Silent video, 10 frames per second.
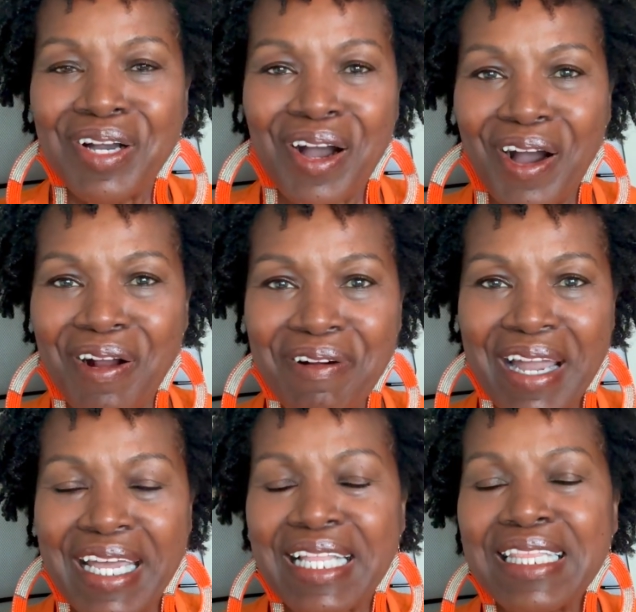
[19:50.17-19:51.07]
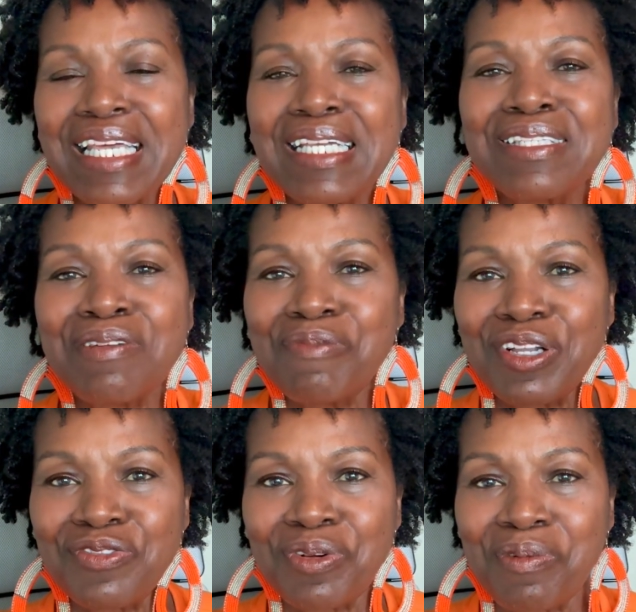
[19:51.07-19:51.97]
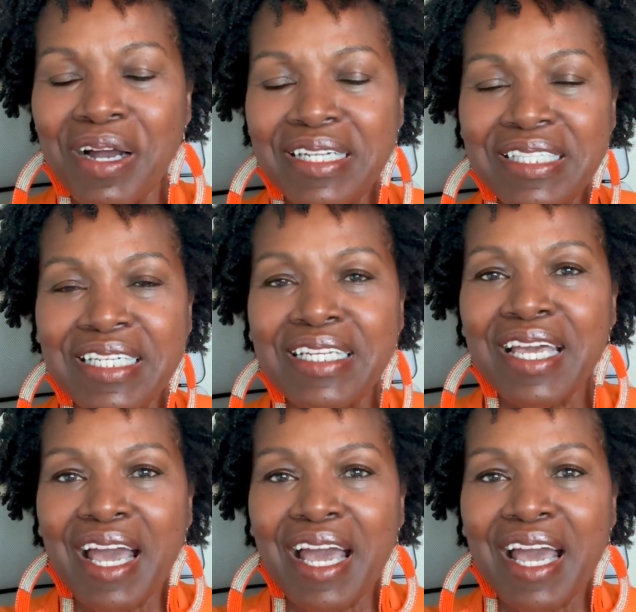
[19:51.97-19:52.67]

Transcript: All right, thanks so much for watching.